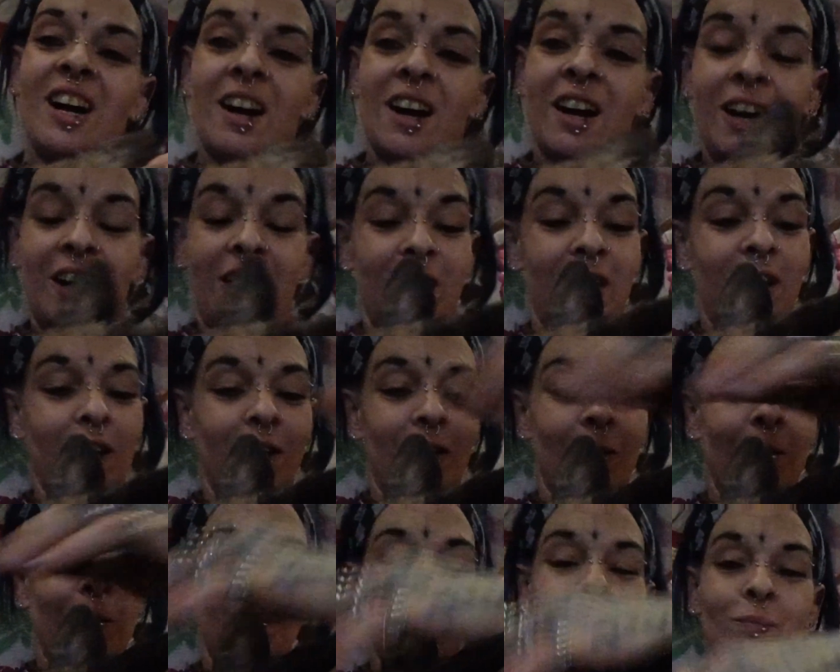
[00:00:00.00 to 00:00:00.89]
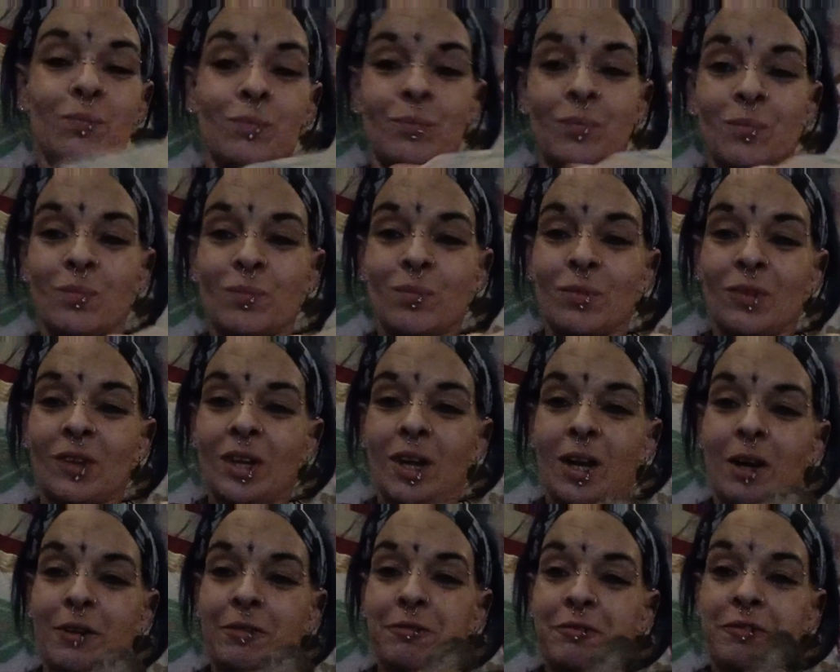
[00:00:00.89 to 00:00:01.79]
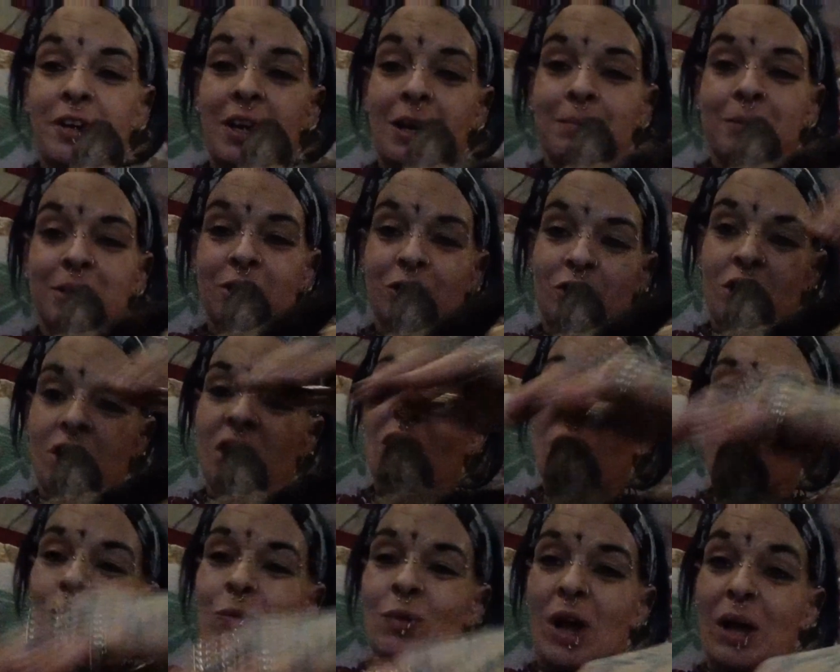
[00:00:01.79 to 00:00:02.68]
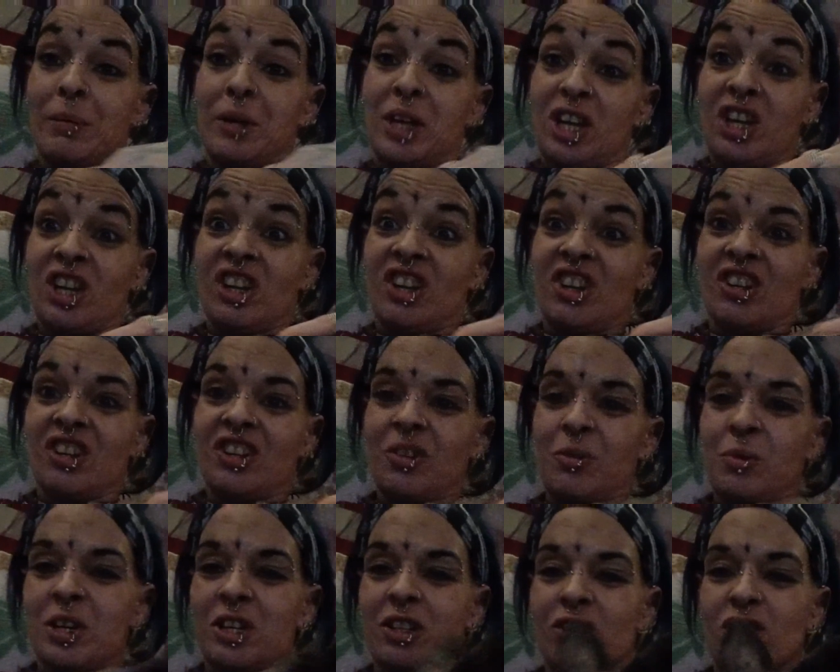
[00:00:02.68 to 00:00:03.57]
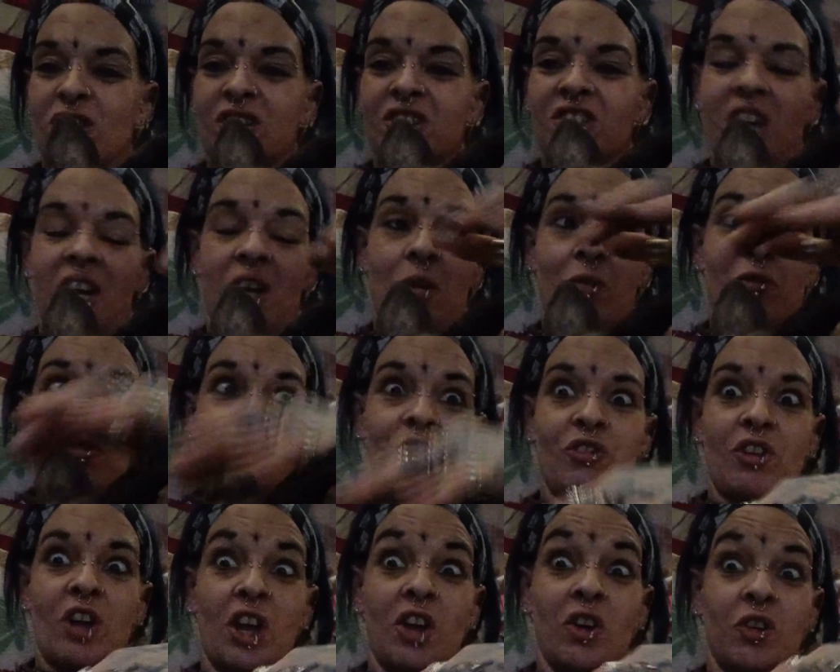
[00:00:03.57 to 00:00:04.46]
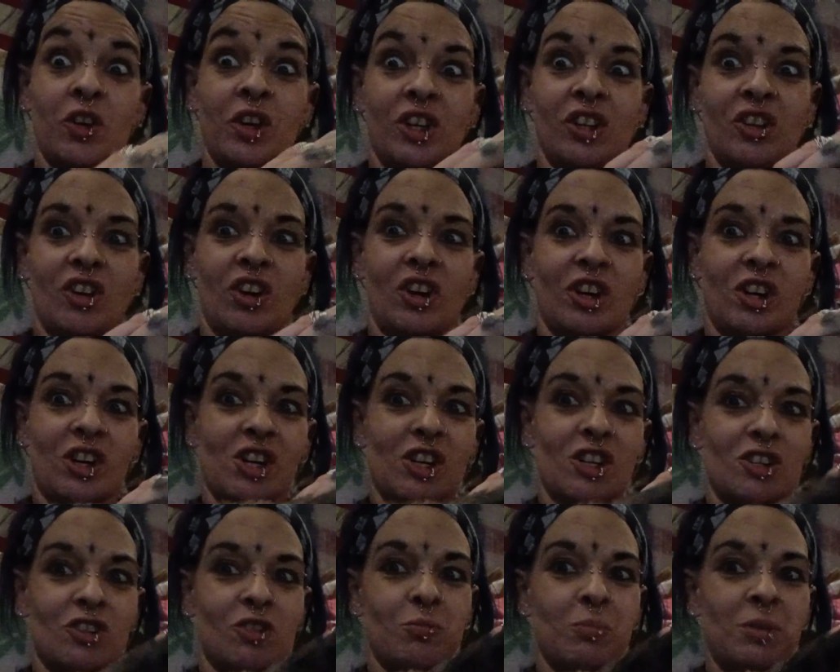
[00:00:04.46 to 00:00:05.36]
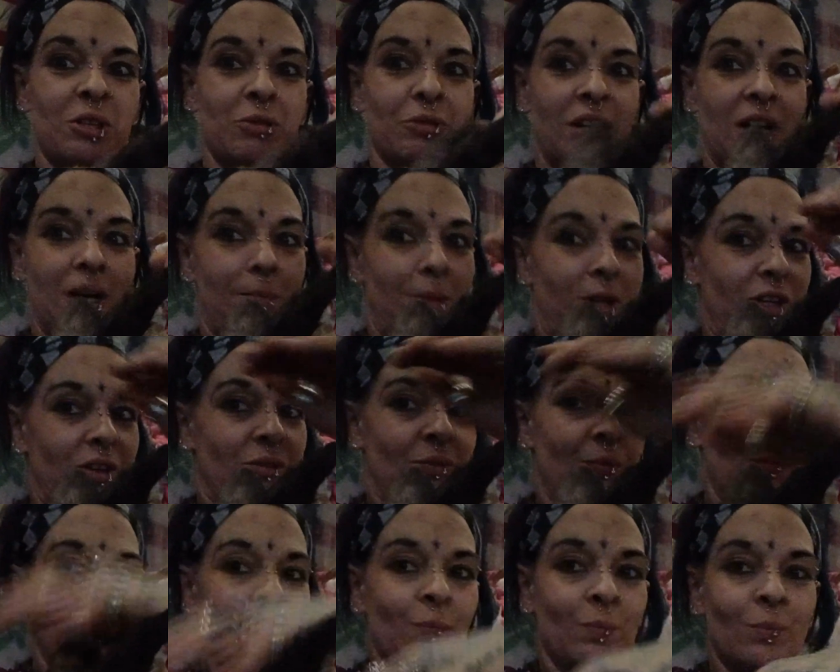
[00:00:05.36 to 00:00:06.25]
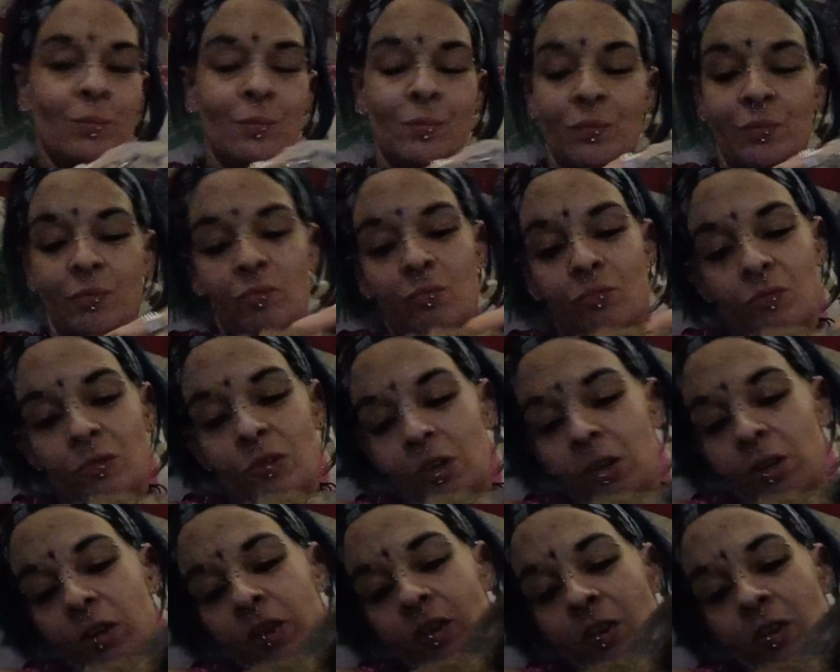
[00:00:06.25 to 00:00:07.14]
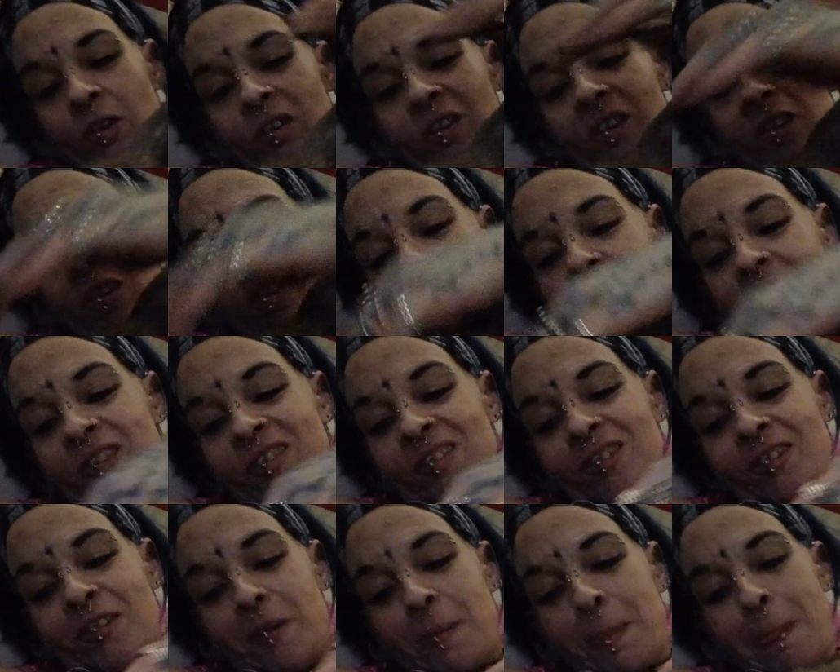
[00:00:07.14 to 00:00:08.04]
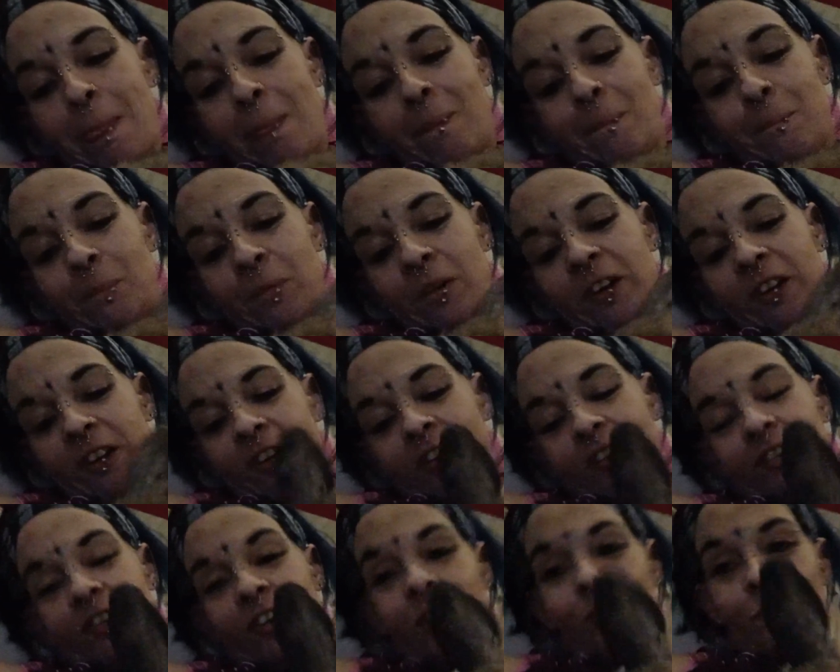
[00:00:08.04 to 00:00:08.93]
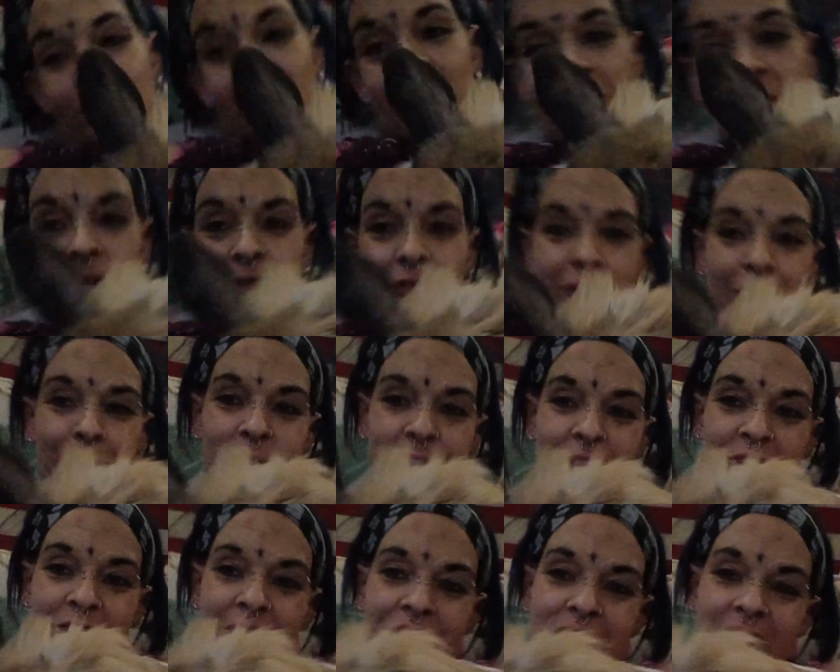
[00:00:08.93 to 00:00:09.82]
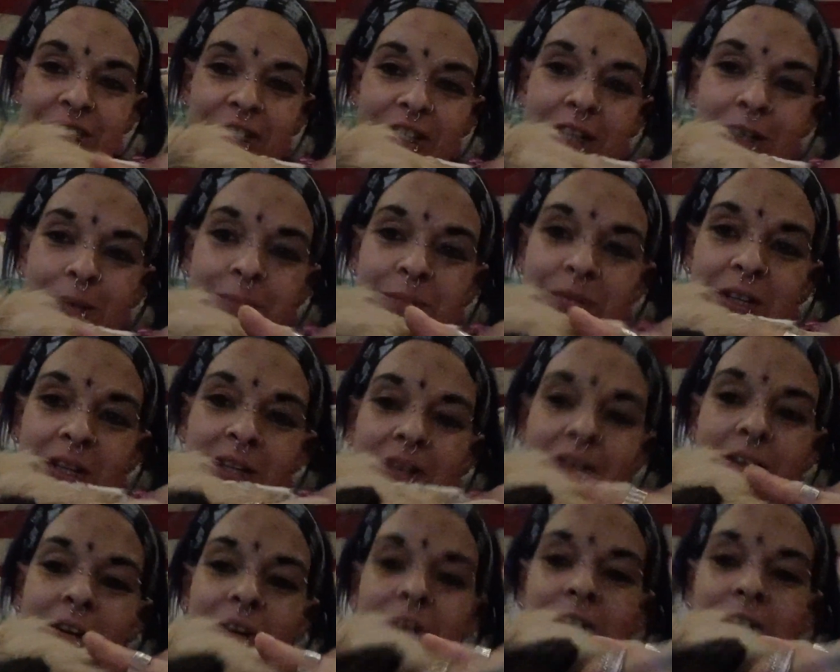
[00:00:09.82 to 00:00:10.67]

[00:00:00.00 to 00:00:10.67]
Um, a Flemish rabbit, which is a very large meat rabbit because everyday purchases. But I wanted everybody to get an update